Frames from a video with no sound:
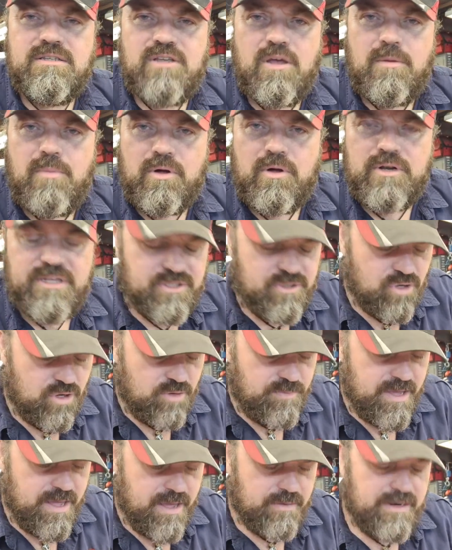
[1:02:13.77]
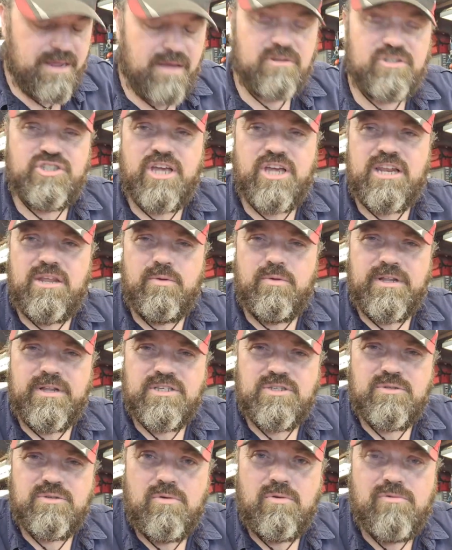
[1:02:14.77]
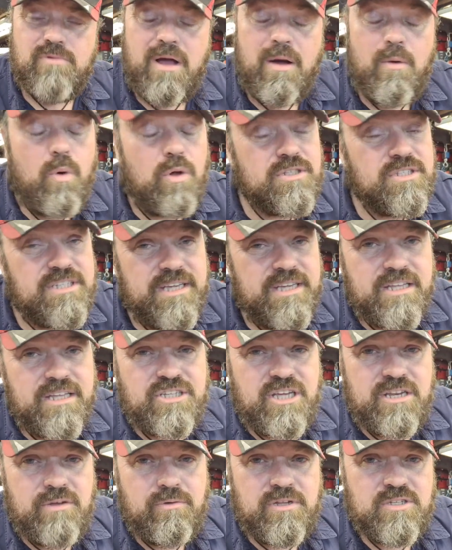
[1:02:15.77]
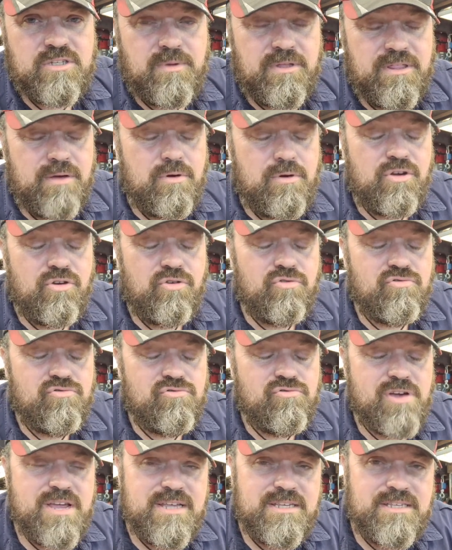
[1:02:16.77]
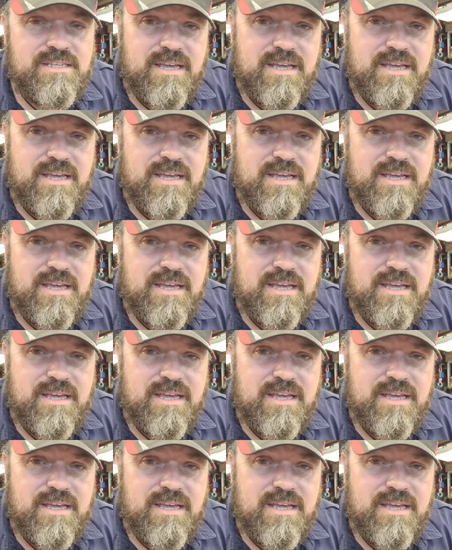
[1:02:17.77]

Bonnie sorted me out. Now, genuines I wanted to get genuines, but they were crazy